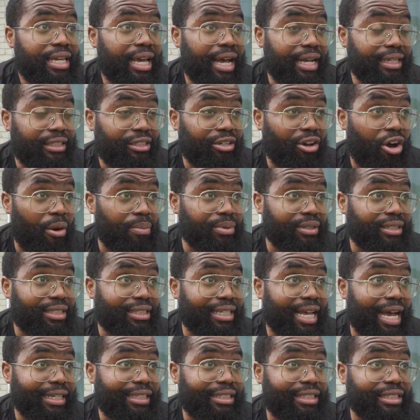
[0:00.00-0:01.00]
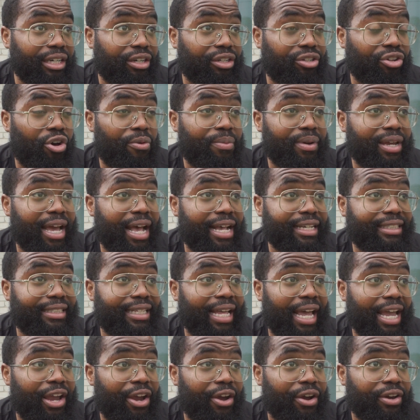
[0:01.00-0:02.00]
Yes, homies, it's actually a gloomy ass
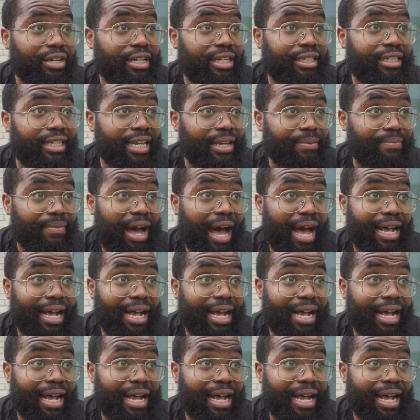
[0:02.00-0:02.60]
day here in the deep.